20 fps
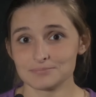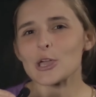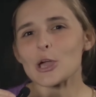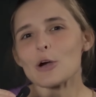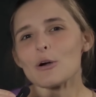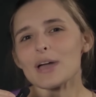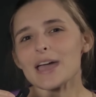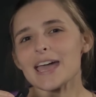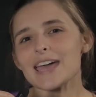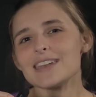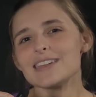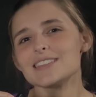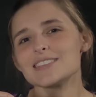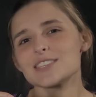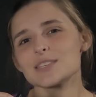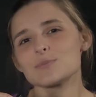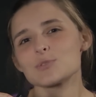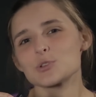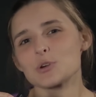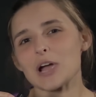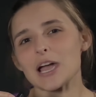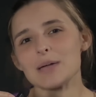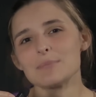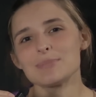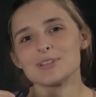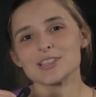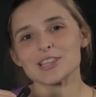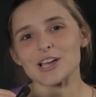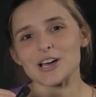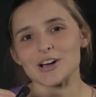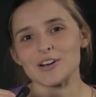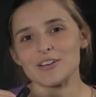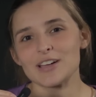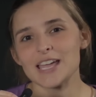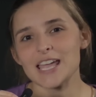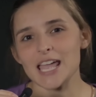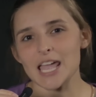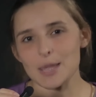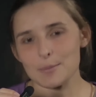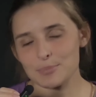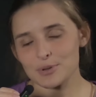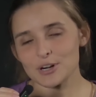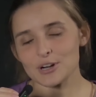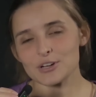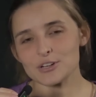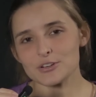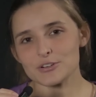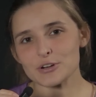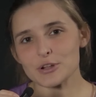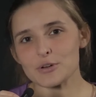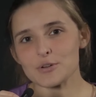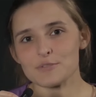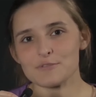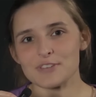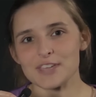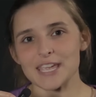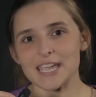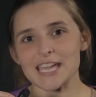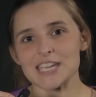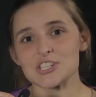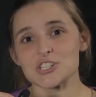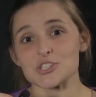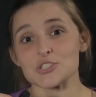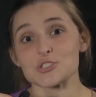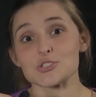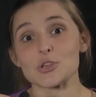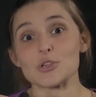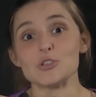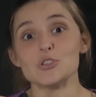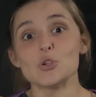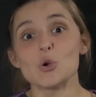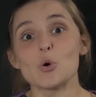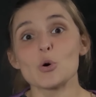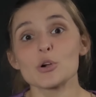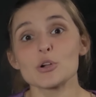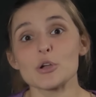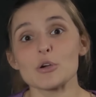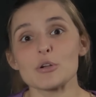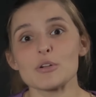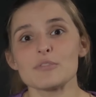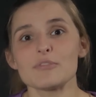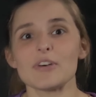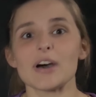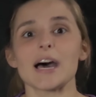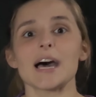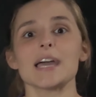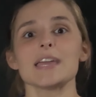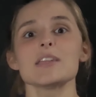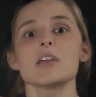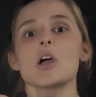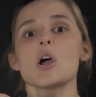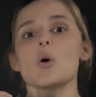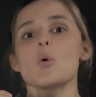Go ahead and subscribe below and put on your notifications so you're notified